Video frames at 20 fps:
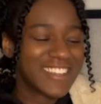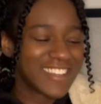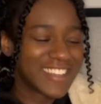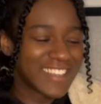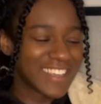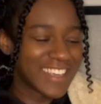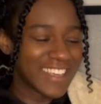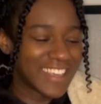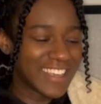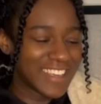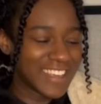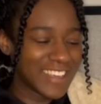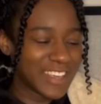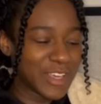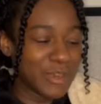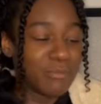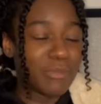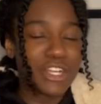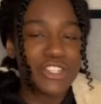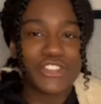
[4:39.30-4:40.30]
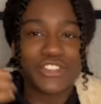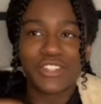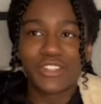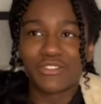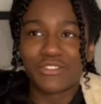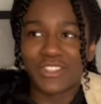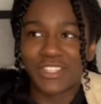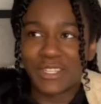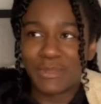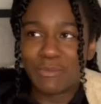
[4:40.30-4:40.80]
Okay. Imagine
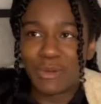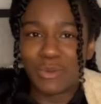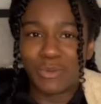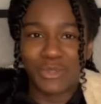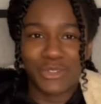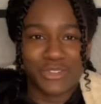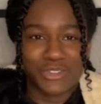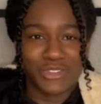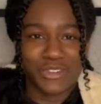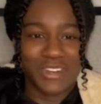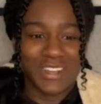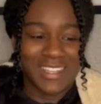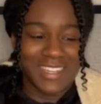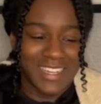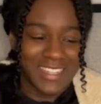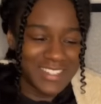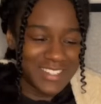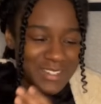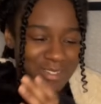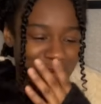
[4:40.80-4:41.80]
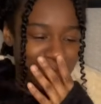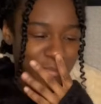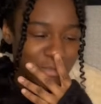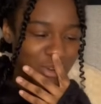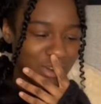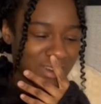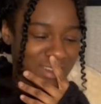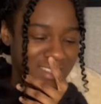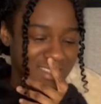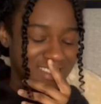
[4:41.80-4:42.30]
if the email was wrong and I didn't
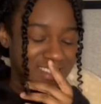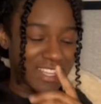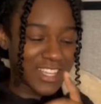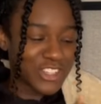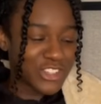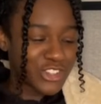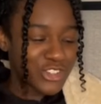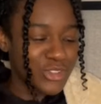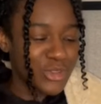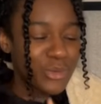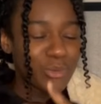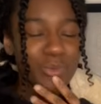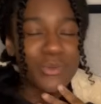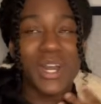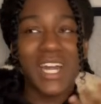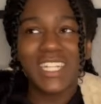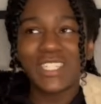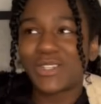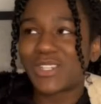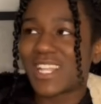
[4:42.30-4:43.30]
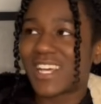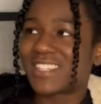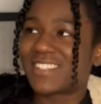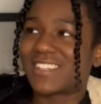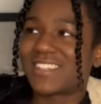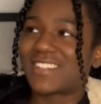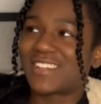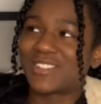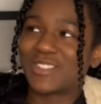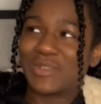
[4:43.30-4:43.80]
pass. Why did I
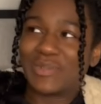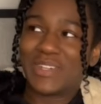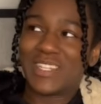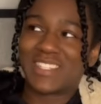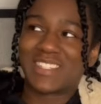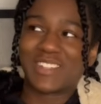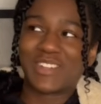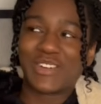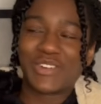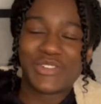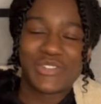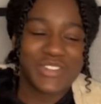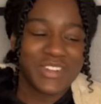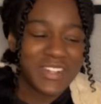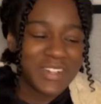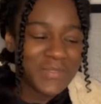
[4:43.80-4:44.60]
say that to myself?